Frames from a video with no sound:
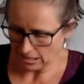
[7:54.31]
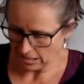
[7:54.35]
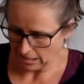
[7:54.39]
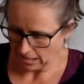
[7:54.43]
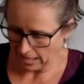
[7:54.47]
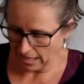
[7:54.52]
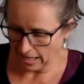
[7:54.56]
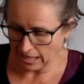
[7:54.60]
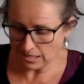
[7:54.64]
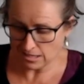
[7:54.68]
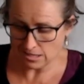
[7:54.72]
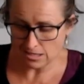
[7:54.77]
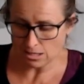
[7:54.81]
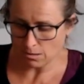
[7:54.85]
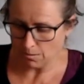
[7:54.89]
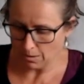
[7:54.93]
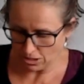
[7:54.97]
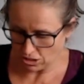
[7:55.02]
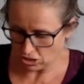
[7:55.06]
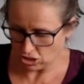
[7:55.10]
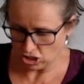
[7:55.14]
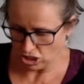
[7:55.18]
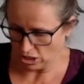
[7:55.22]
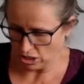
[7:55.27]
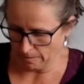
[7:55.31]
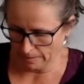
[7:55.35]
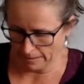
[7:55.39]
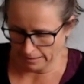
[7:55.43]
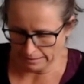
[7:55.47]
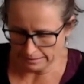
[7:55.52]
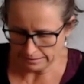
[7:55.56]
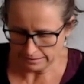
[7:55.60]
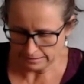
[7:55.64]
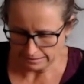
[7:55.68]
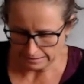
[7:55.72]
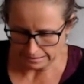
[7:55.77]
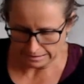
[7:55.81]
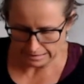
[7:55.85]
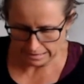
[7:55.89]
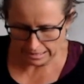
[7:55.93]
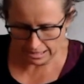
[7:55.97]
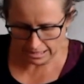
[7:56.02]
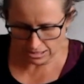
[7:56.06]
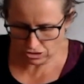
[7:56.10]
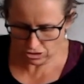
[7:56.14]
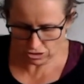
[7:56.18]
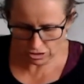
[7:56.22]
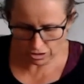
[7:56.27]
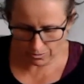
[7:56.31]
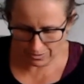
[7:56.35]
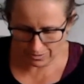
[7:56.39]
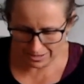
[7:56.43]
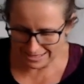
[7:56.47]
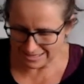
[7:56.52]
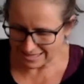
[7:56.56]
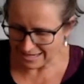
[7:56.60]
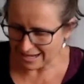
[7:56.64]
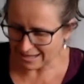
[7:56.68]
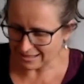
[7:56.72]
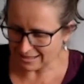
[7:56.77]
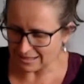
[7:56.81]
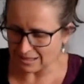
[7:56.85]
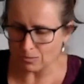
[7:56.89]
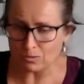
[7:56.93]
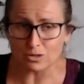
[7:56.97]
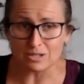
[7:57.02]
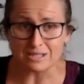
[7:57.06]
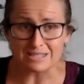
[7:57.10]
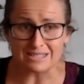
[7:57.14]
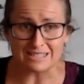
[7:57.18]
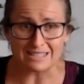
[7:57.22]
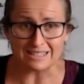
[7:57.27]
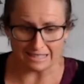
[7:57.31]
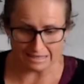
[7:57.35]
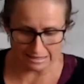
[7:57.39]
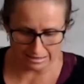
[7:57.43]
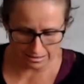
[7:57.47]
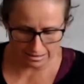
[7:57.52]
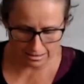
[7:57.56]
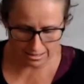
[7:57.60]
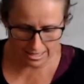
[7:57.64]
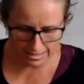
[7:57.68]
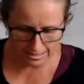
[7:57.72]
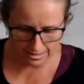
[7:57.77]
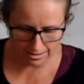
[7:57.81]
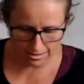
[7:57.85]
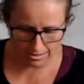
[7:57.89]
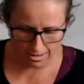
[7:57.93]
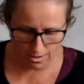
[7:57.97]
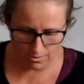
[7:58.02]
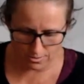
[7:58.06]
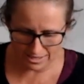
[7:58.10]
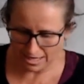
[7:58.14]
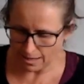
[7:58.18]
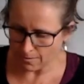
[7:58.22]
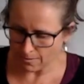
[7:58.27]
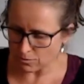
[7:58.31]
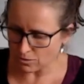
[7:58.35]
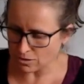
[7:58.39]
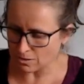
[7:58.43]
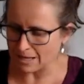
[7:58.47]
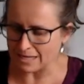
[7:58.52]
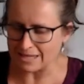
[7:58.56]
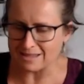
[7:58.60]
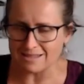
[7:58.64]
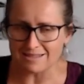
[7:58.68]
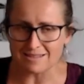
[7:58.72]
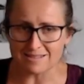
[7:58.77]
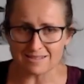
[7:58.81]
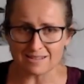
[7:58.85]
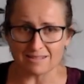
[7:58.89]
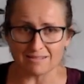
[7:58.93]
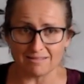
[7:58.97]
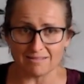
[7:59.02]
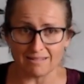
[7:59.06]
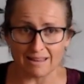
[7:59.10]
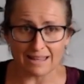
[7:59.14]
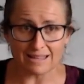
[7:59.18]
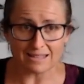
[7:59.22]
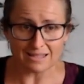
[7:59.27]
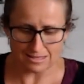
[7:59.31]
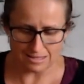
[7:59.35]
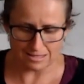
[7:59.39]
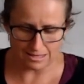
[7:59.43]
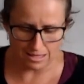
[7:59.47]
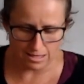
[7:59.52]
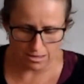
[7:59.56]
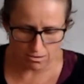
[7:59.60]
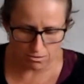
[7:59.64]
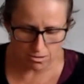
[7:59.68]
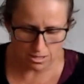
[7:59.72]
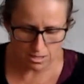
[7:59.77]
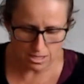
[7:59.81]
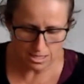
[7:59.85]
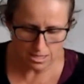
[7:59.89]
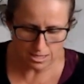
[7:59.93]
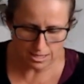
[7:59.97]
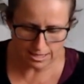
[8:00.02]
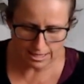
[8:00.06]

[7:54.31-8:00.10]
and so much cheaper and you know exactly what's in it. Like I was able to make this less dairy than